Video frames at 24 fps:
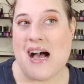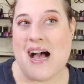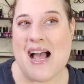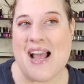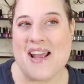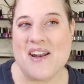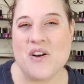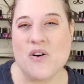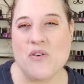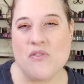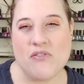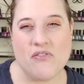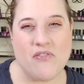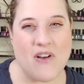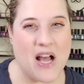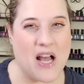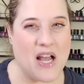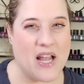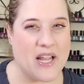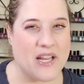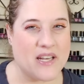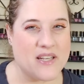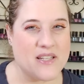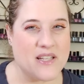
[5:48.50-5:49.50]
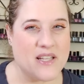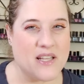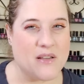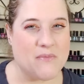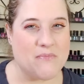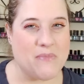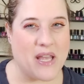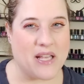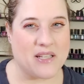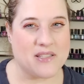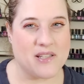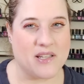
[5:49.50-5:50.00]
I don't find
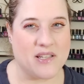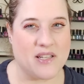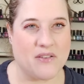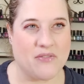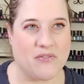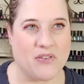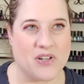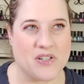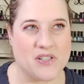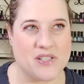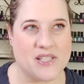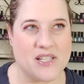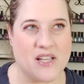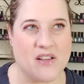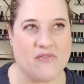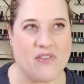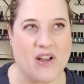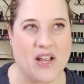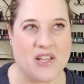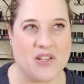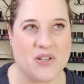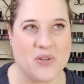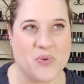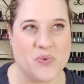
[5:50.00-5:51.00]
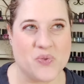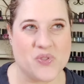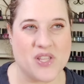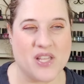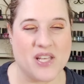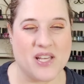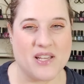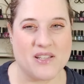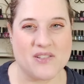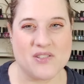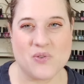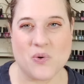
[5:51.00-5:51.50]
it makes a difference if I use
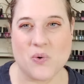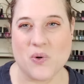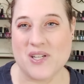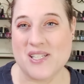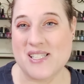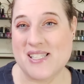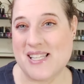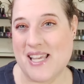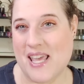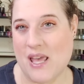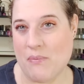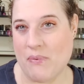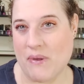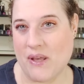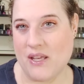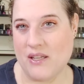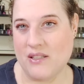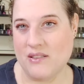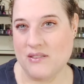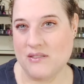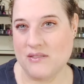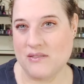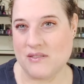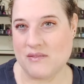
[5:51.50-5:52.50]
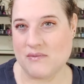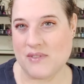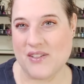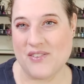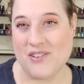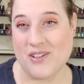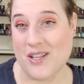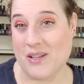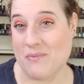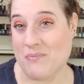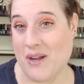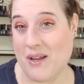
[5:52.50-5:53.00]
this or skip it. I
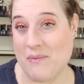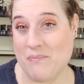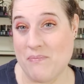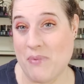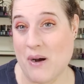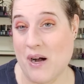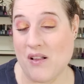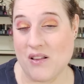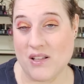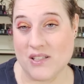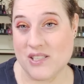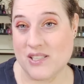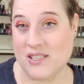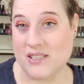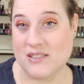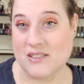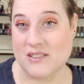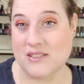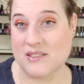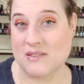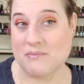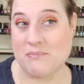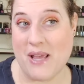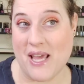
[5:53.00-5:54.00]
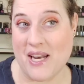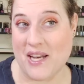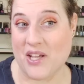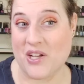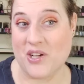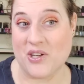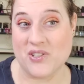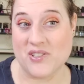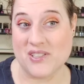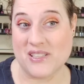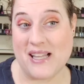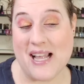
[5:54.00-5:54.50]
feel like my polishes,
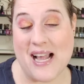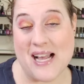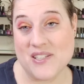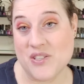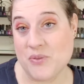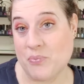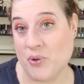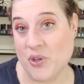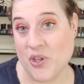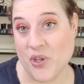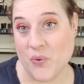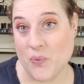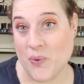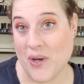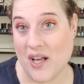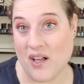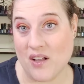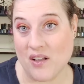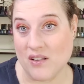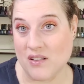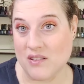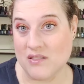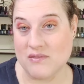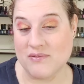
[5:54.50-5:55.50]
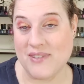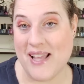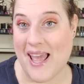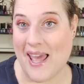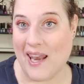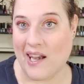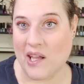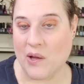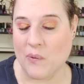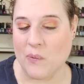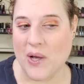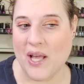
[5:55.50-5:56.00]
manicures last pretty well
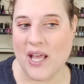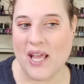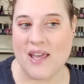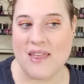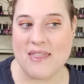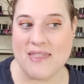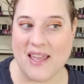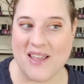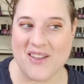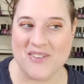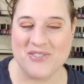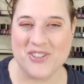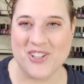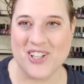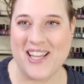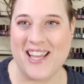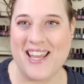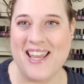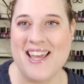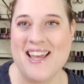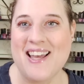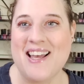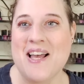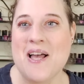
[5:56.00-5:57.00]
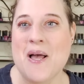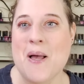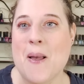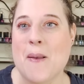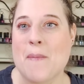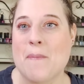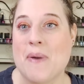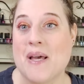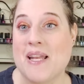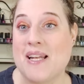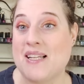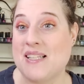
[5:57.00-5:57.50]
anyway, thankfully
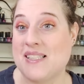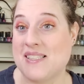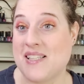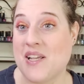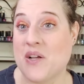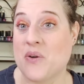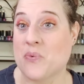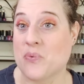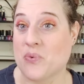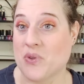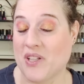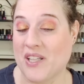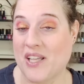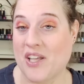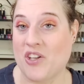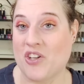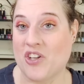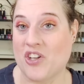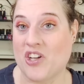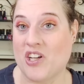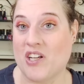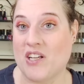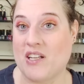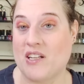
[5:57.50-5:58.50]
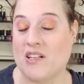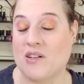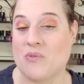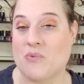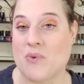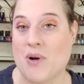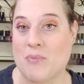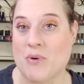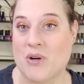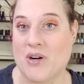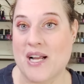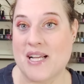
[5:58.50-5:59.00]
but it is a really good
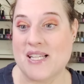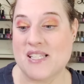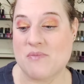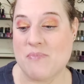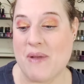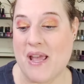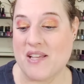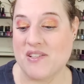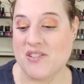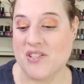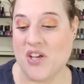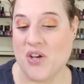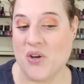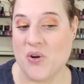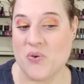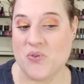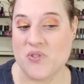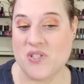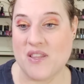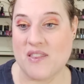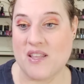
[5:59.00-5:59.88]
rubberized base coat